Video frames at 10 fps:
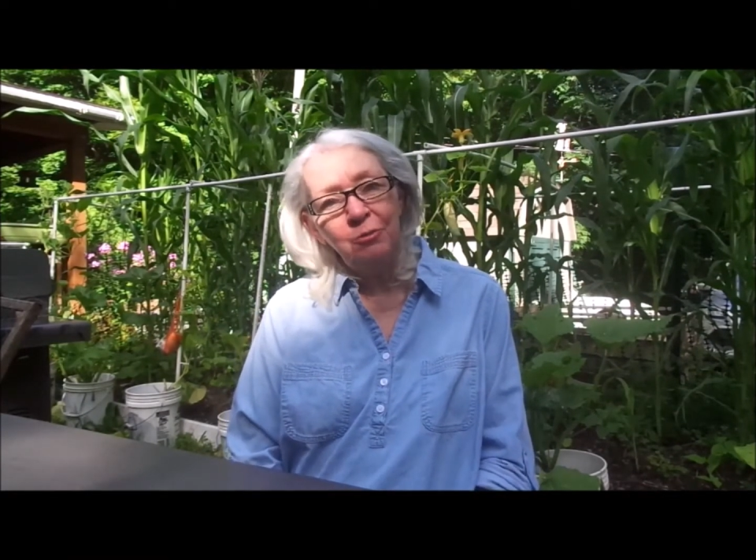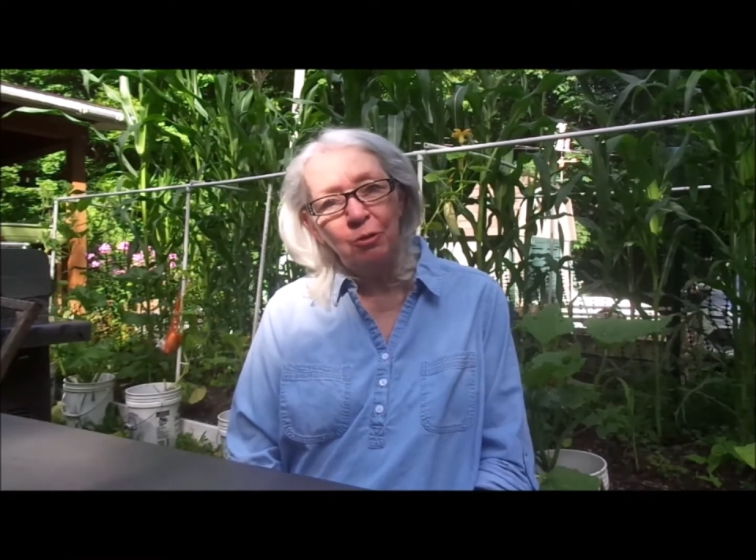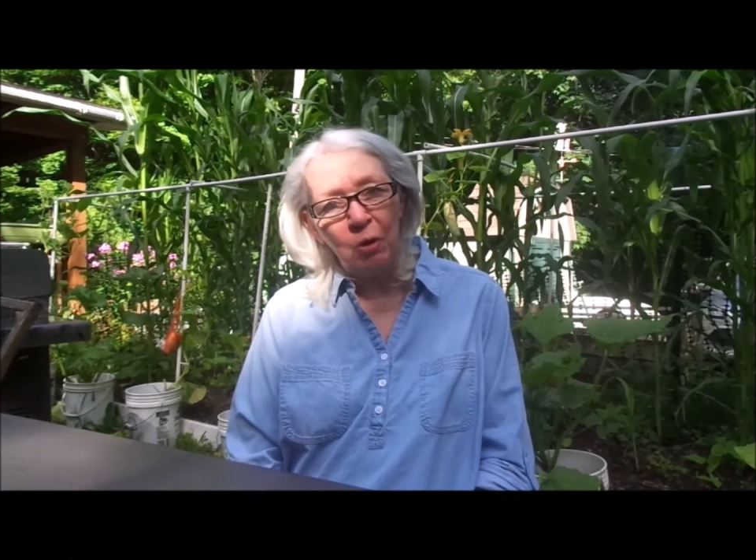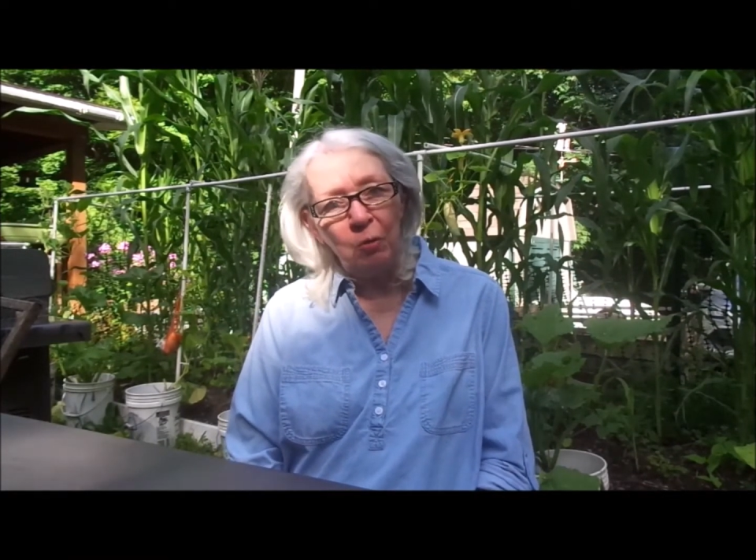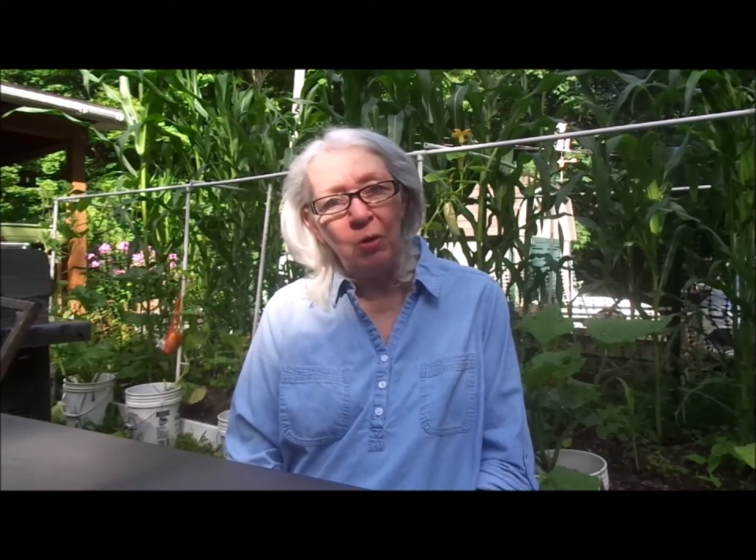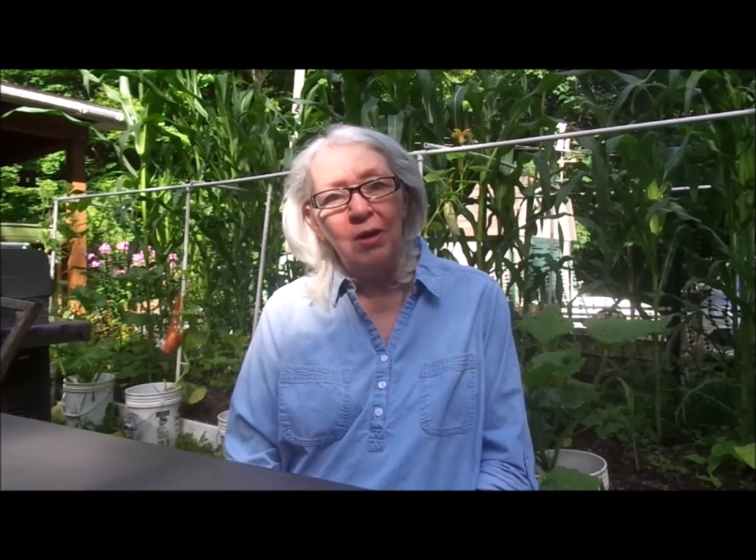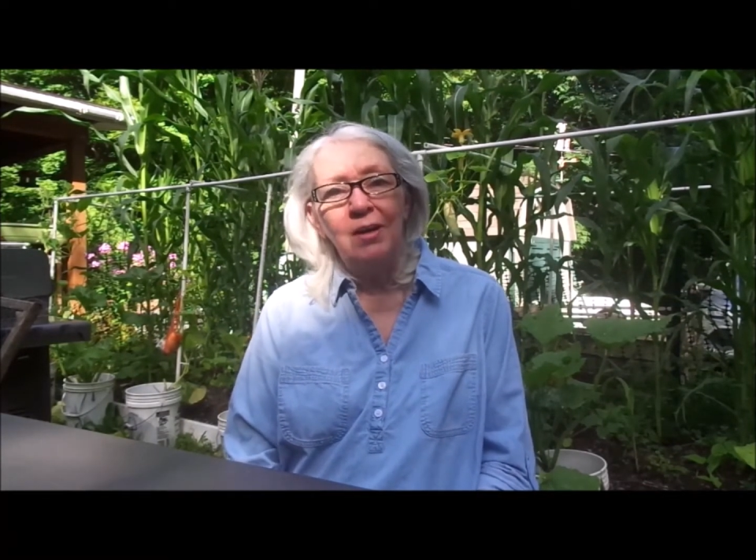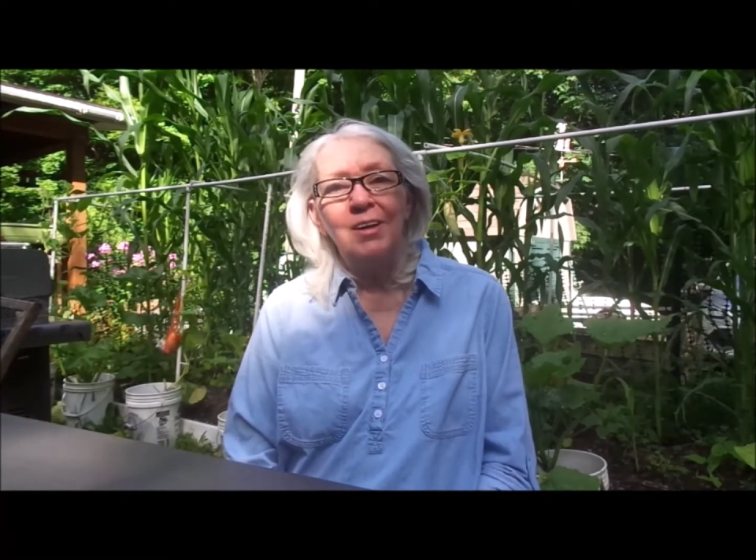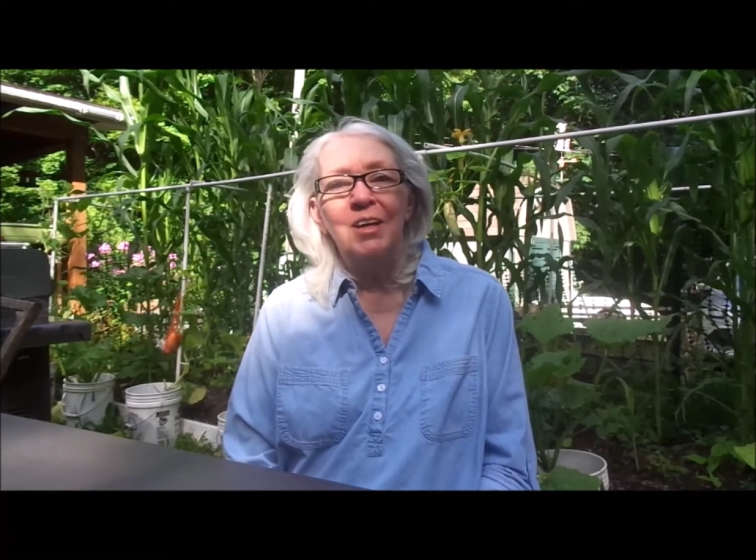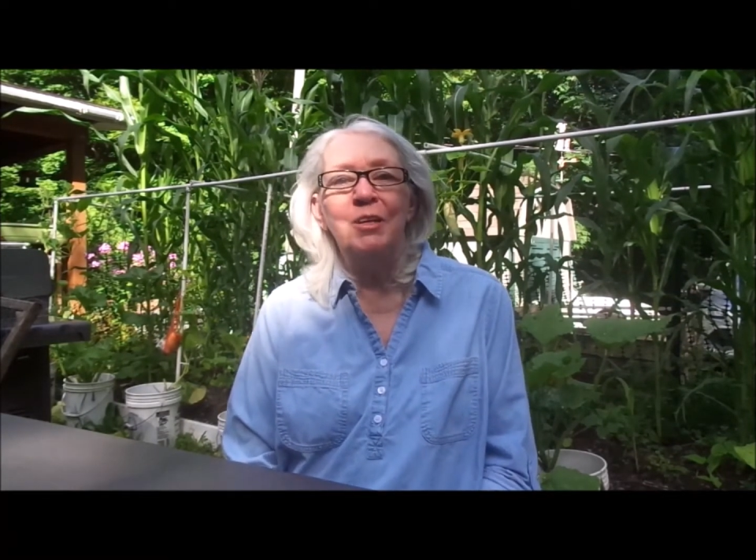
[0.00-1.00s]
grow
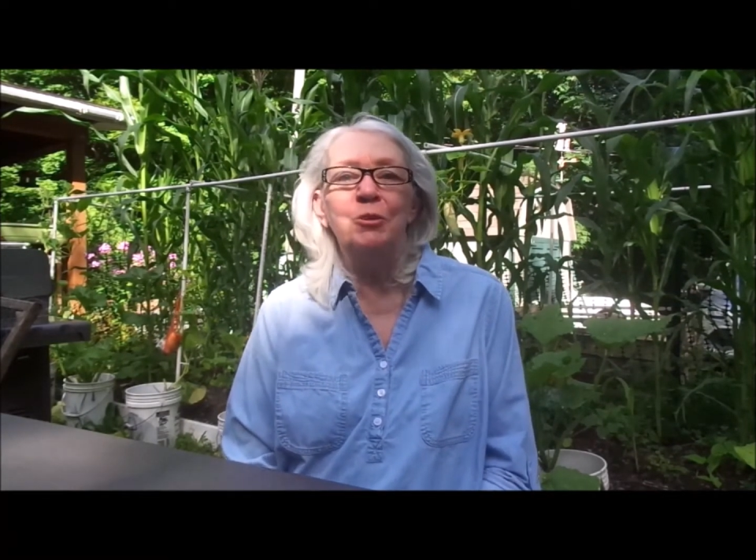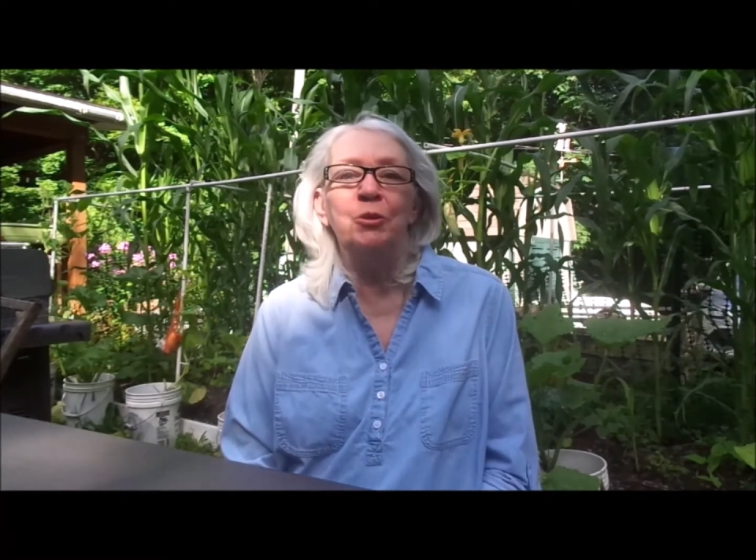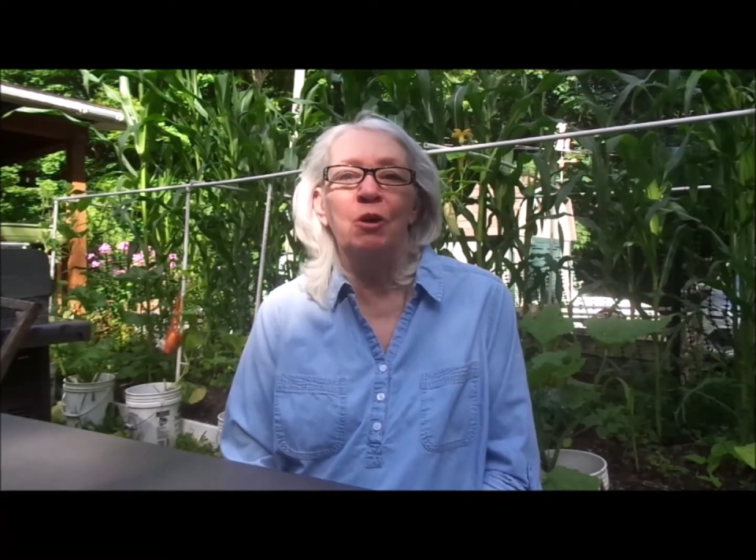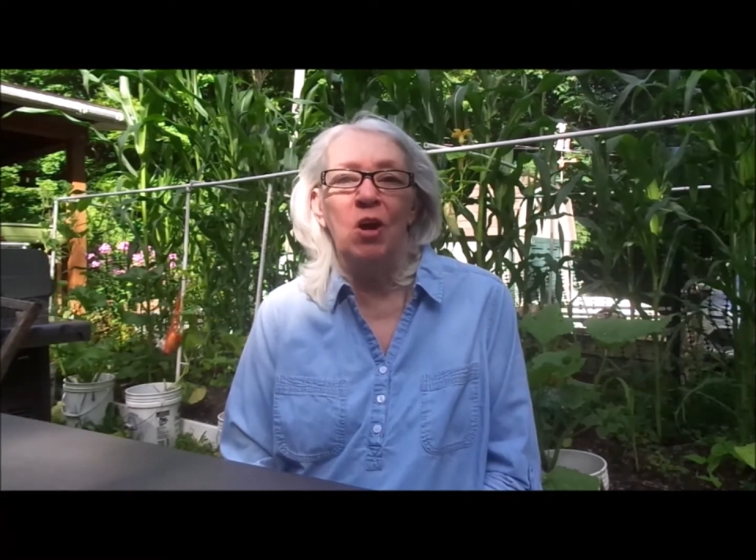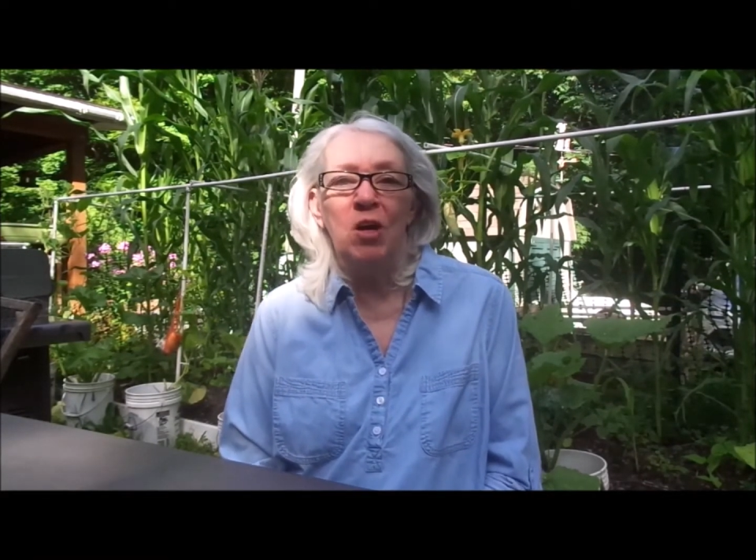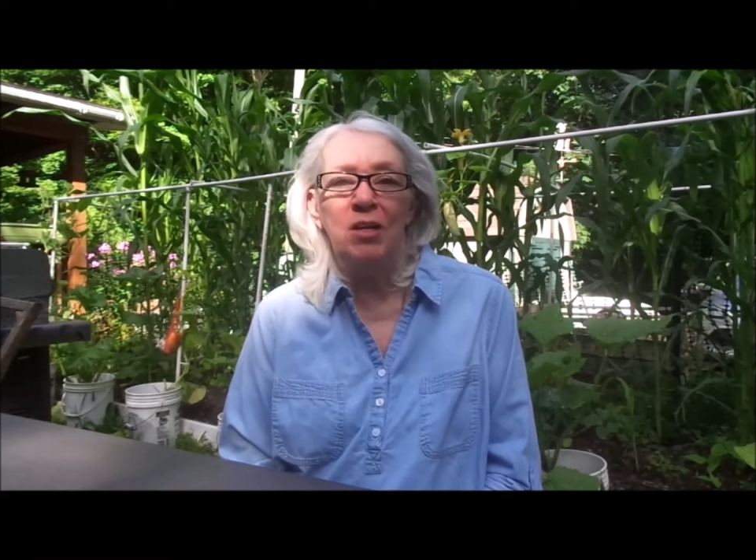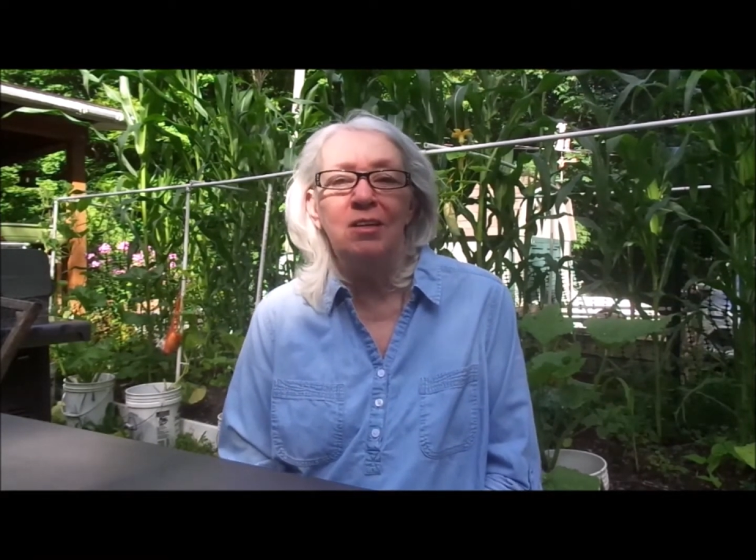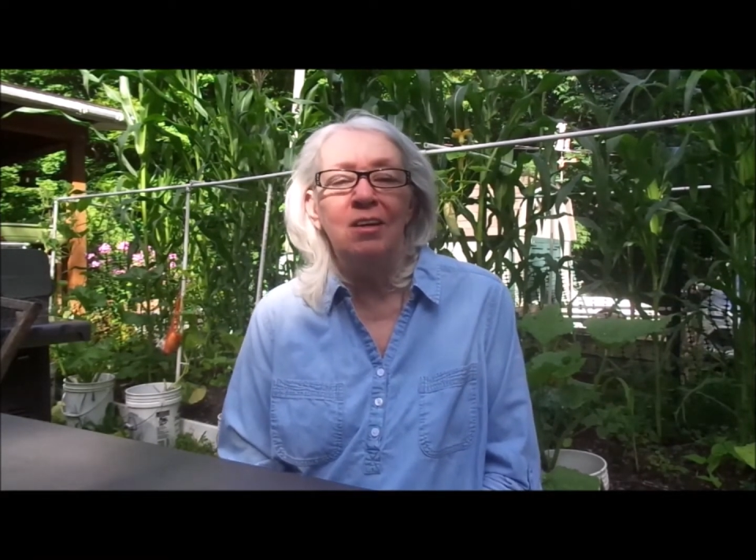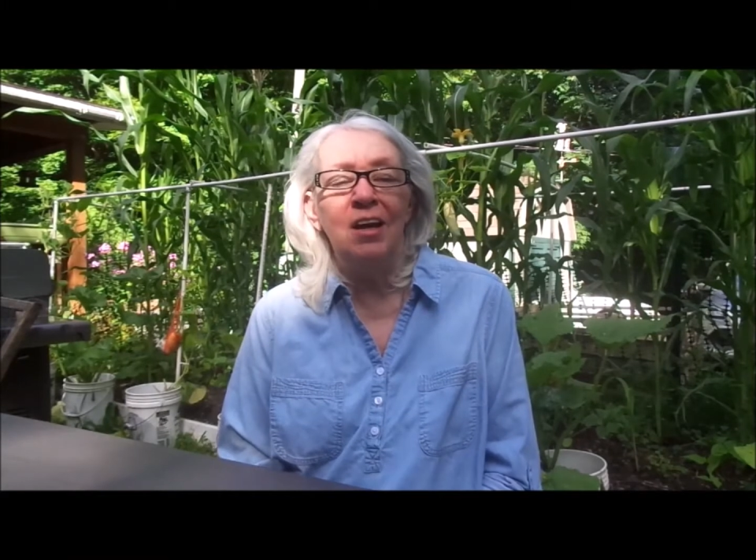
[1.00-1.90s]
in your garden.